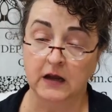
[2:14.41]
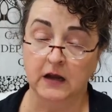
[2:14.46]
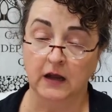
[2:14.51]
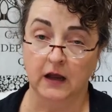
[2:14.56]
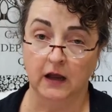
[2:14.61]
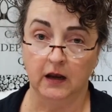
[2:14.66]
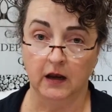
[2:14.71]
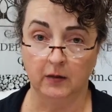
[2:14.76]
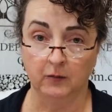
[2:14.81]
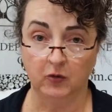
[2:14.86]

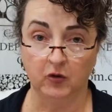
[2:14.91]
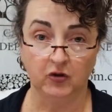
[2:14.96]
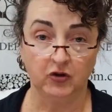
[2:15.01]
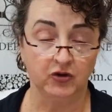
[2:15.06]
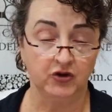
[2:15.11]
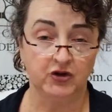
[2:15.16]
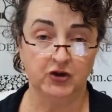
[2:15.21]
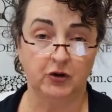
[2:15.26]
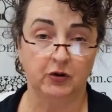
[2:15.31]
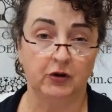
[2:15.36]
And I'm going to
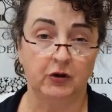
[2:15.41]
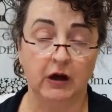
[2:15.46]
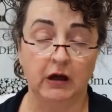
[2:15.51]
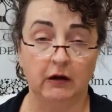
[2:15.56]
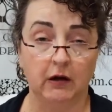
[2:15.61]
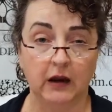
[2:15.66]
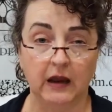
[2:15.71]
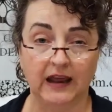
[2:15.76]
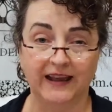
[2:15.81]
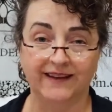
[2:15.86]
show you how to
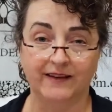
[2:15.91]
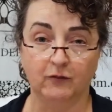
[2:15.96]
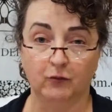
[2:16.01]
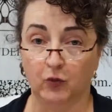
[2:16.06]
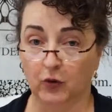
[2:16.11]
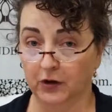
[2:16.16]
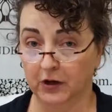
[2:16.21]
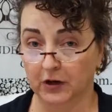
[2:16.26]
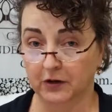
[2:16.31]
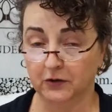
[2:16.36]
get
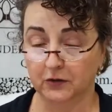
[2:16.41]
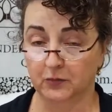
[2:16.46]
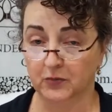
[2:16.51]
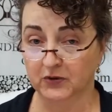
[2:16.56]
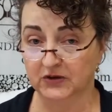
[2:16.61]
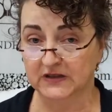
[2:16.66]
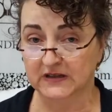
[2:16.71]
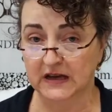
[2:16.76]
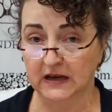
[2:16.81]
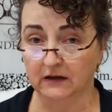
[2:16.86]
one hundred
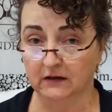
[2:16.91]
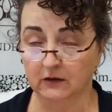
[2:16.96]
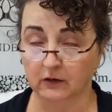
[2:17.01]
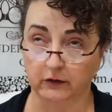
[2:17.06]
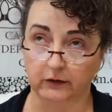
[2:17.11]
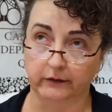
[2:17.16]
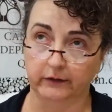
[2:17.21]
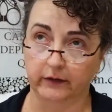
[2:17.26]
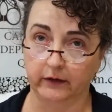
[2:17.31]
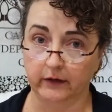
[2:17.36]
percent
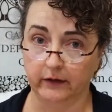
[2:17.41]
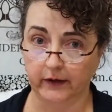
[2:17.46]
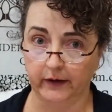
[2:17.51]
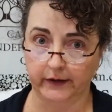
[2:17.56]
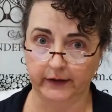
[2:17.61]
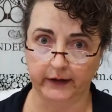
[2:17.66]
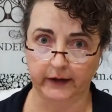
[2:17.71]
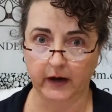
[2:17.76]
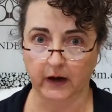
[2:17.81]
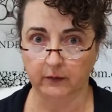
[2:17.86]
or
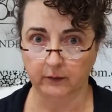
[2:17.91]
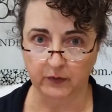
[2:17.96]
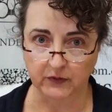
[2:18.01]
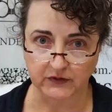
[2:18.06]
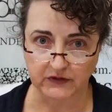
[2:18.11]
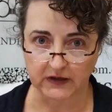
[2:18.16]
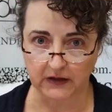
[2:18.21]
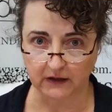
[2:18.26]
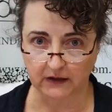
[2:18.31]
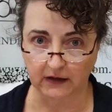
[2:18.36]
ninety-nine
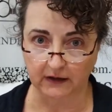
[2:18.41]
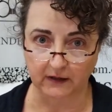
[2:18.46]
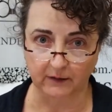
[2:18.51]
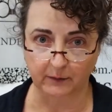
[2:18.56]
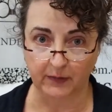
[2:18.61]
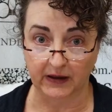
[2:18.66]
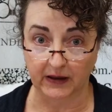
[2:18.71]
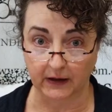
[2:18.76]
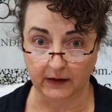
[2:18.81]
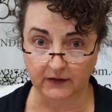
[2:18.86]
percent at the
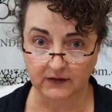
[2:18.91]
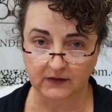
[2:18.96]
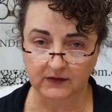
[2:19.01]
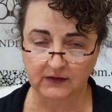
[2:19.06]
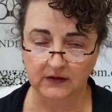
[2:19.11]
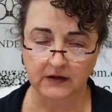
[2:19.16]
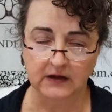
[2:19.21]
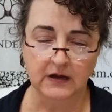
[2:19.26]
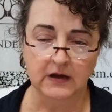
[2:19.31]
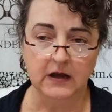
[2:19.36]
best
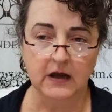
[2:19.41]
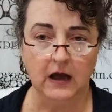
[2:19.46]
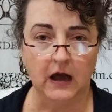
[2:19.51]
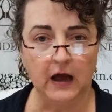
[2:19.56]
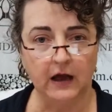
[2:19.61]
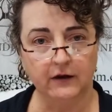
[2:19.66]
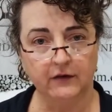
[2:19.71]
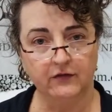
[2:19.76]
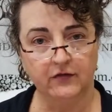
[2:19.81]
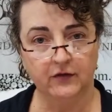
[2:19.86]
out
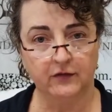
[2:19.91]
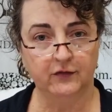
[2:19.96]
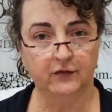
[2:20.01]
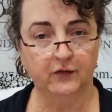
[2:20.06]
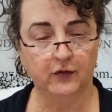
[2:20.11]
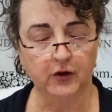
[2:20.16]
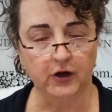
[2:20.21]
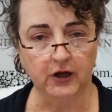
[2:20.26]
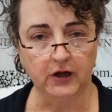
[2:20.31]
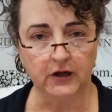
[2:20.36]
of the
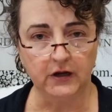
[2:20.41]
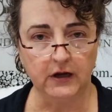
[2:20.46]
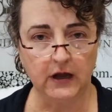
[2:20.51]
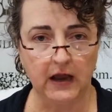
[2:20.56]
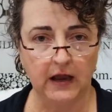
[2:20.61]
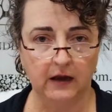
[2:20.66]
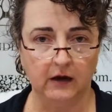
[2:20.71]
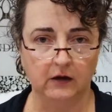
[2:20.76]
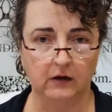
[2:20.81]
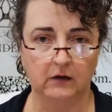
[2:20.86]
foot,
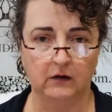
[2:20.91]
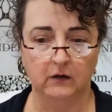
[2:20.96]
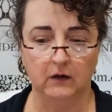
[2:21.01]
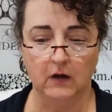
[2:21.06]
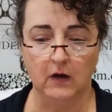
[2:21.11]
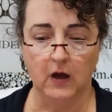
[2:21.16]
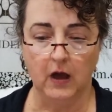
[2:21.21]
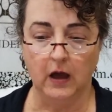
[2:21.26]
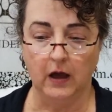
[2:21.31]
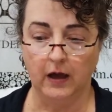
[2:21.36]
and
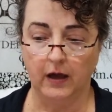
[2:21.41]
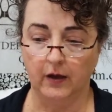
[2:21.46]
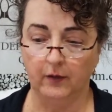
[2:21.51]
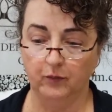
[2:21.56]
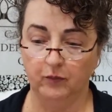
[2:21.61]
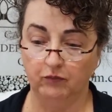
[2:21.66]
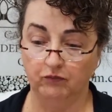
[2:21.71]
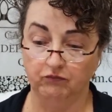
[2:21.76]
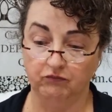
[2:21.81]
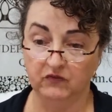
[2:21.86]
um,
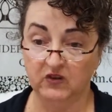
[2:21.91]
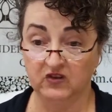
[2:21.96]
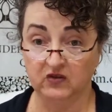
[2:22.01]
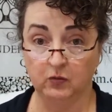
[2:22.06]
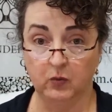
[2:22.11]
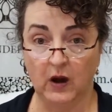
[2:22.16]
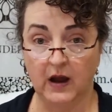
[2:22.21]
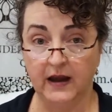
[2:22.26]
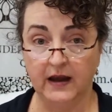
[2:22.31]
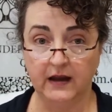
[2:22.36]
just
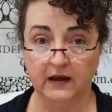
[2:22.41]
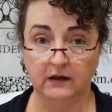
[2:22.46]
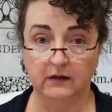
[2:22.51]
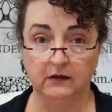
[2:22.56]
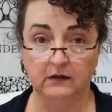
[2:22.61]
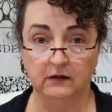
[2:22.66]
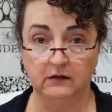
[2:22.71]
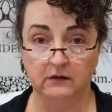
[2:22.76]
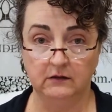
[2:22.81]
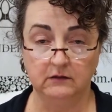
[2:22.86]
why it,
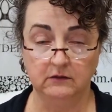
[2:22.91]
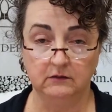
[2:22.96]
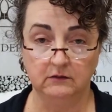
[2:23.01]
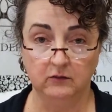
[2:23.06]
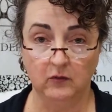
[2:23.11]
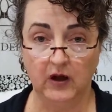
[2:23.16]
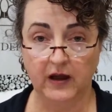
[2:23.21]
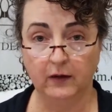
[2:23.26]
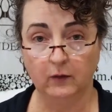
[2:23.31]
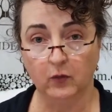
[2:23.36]

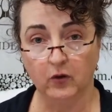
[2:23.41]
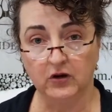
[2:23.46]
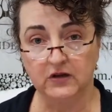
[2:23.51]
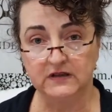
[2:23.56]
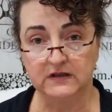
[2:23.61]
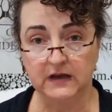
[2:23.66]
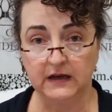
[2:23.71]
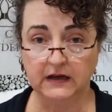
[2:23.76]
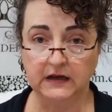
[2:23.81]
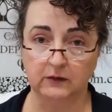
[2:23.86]
why it works
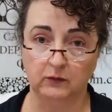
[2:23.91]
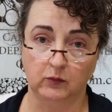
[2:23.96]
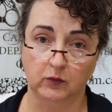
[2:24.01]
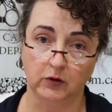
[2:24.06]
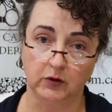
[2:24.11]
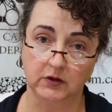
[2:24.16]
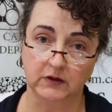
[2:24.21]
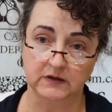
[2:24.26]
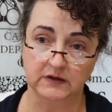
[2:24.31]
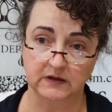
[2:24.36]
like it
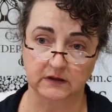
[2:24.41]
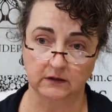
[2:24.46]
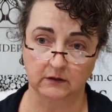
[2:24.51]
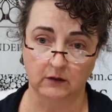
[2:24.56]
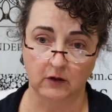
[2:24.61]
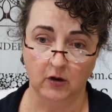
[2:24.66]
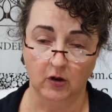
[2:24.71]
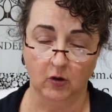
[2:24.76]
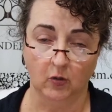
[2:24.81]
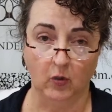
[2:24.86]
works, and
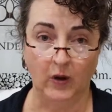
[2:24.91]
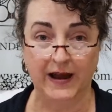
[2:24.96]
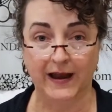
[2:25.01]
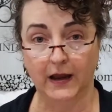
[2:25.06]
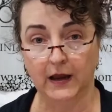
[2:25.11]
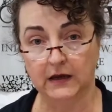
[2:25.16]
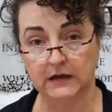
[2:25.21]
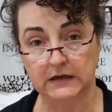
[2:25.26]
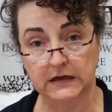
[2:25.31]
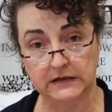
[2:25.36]
why
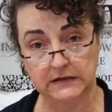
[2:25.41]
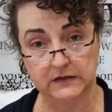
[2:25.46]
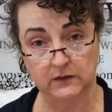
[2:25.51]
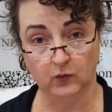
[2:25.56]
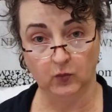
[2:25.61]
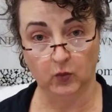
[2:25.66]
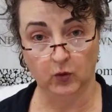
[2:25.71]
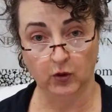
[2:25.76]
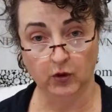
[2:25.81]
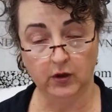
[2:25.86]
it doesn't
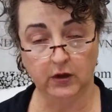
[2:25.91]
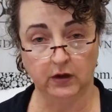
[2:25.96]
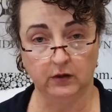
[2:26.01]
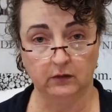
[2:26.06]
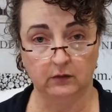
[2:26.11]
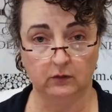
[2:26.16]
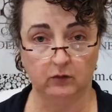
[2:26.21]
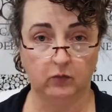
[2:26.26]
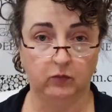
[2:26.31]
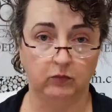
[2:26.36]
work,
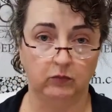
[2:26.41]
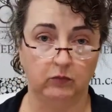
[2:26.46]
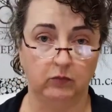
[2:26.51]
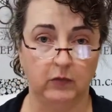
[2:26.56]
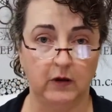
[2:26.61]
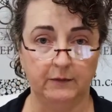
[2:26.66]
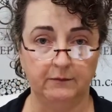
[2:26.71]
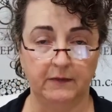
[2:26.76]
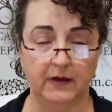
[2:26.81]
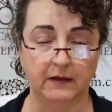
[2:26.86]
and
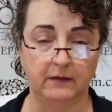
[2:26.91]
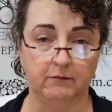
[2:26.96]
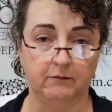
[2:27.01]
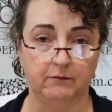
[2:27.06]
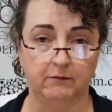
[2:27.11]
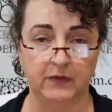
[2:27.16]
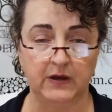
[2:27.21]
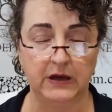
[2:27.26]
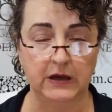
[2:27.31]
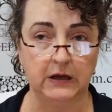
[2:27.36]
what might
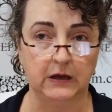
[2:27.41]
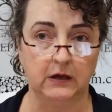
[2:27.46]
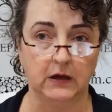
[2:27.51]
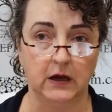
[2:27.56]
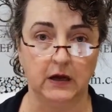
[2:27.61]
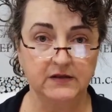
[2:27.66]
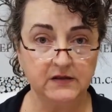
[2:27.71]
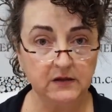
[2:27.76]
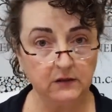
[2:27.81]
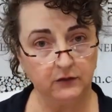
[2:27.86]
be a
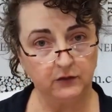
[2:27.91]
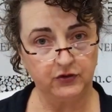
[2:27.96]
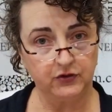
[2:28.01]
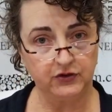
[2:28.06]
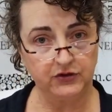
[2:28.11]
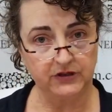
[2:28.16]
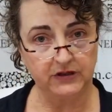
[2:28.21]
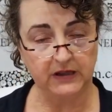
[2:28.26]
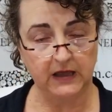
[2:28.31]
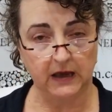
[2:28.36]
solution
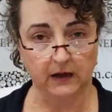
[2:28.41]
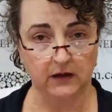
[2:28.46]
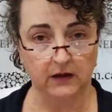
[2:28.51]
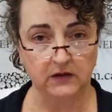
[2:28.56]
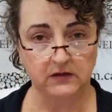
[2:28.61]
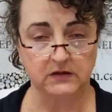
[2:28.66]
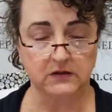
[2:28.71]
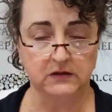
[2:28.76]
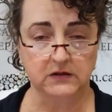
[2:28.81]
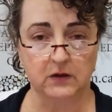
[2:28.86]
to that, because
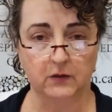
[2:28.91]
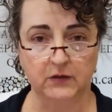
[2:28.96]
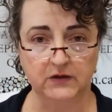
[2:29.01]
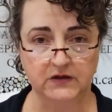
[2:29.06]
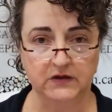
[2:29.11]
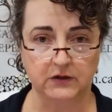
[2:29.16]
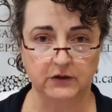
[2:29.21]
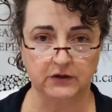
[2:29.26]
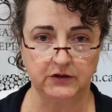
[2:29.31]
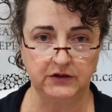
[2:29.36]
it's always
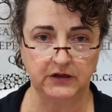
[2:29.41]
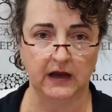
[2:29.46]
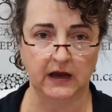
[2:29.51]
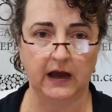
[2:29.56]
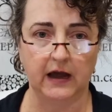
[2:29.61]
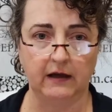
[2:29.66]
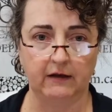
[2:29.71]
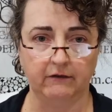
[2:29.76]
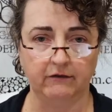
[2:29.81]
good to have